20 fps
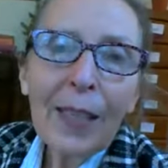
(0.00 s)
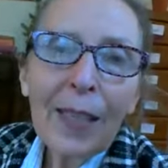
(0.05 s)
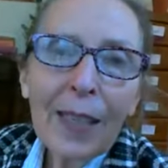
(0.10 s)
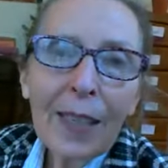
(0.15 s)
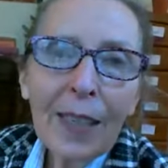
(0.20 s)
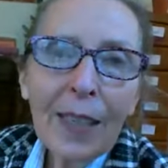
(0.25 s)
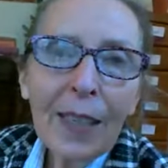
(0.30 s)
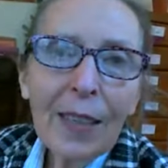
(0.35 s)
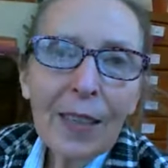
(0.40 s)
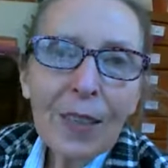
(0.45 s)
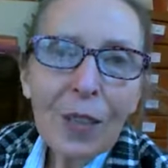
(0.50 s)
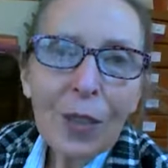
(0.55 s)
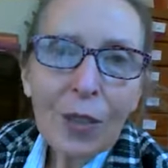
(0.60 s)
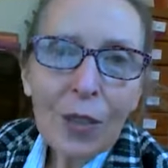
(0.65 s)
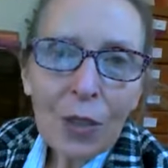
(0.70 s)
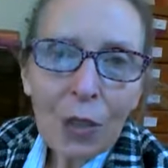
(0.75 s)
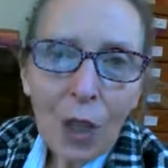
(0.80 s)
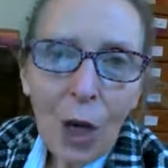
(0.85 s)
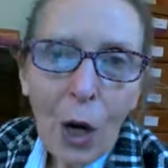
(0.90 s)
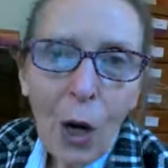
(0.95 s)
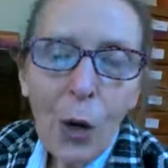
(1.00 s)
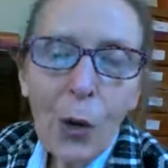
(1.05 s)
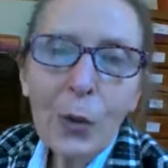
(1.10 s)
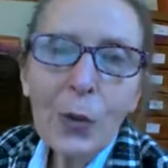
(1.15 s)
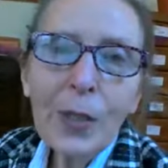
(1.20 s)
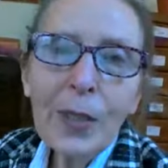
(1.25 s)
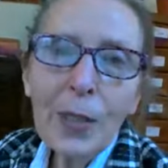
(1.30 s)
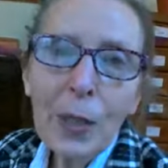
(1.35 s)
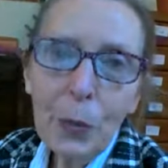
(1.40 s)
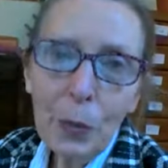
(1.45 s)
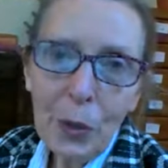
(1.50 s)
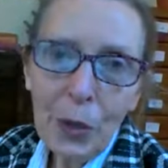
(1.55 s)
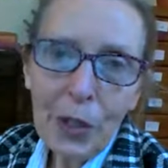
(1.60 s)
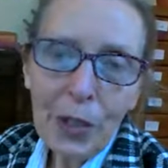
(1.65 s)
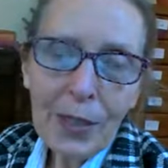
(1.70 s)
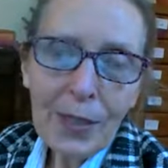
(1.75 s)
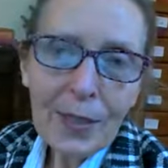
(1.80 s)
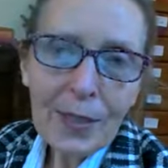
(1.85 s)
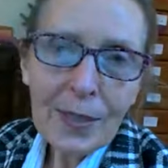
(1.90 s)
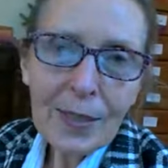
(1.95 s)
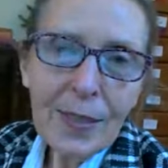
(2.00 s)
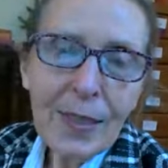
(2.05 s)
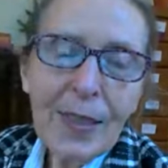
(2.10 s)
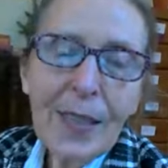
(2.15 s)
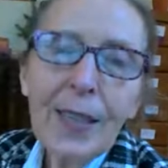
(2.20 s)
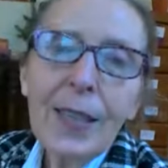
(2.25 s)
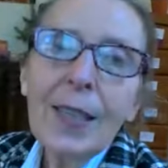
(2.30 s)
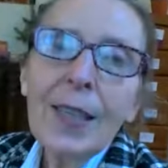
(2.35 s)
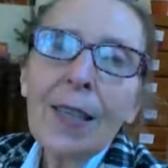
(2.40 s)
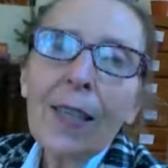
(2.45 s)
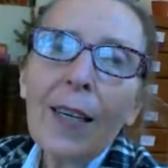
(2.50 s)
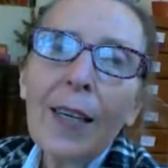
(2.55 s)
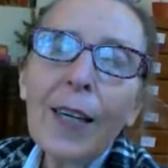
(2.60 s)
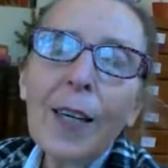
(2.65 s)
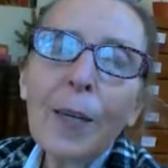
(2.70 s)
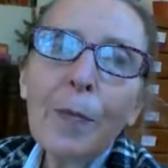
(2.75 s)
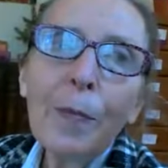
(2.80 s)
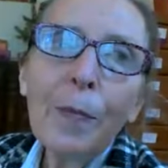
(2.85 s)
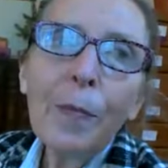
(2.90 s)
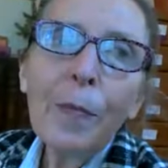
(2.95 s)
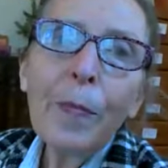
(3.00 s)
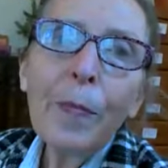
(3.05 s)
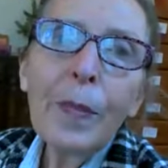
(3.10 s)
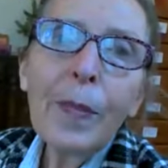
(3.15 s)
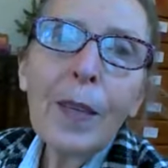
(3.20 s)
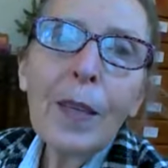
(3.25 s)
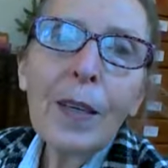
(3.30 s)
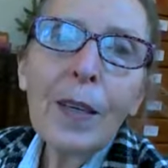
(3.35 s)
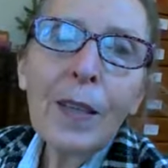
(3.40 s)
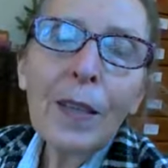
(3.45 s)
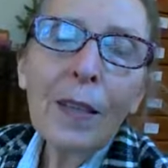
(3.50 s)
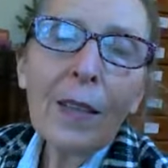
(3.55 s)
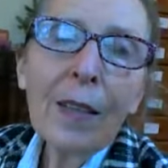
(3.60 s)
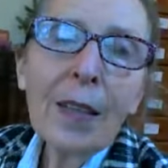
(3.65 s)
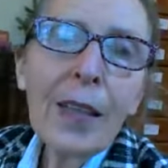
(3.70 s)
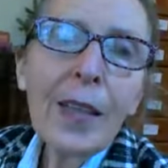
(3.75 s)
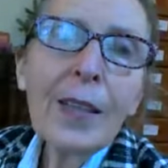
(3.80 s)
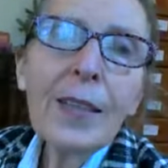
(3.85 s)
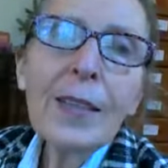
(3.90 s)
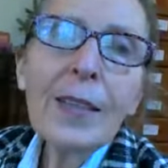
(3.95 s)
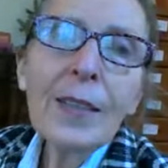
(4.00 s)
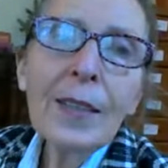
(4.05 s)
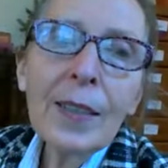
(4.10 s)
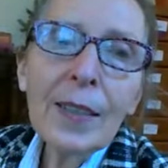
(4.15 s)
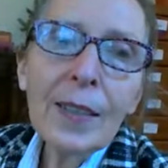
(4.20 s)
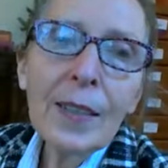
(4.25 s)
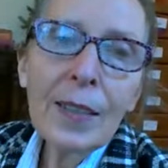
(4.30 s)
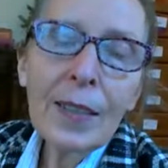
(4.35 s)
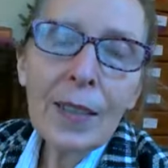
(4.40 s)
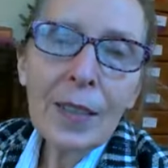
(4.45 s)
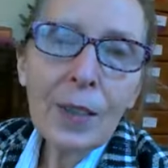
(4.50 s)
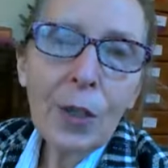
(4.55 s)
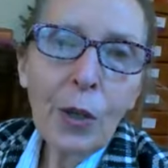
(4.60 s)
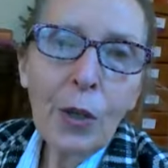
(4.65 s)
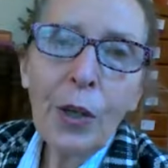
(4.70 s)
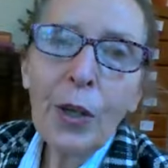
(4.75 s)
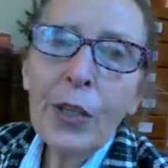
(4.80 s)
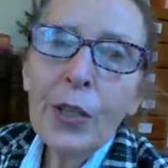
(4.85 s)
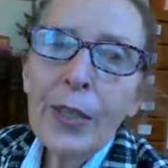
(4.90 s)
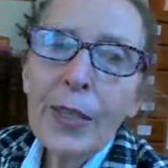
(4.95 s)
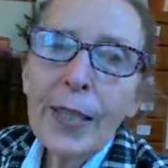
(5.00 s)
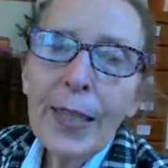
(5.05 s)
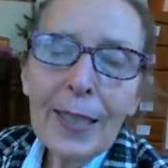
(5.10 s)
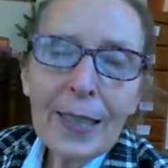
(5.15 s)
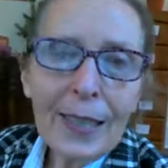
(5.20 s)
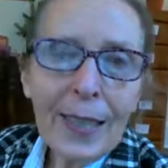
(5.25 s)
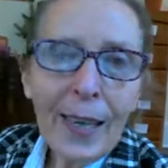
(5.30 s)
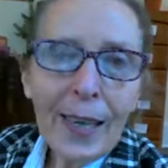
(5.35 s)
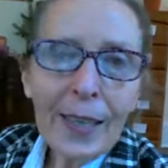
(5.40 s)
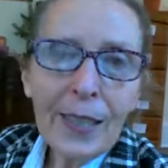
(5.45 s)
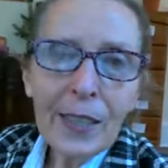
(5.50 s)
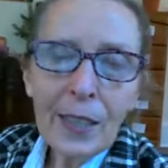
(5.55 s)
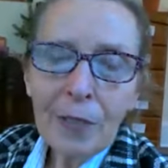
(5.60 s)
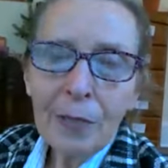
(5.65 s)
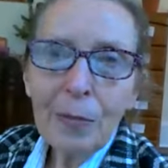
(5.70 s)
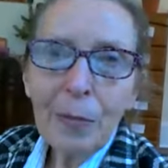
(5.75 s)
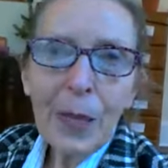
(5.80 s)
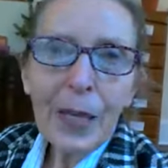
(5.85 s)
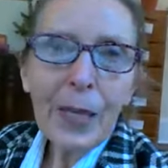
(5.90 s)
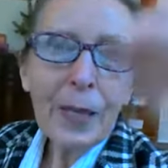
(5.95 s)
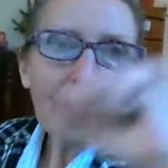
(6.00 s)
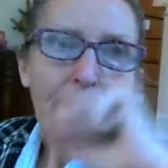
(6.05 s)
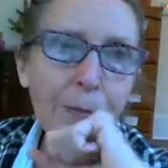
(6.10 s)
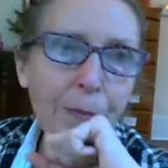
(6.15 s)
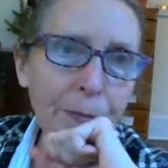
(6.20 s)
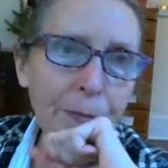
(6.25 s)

It totally works. Then an early client of mine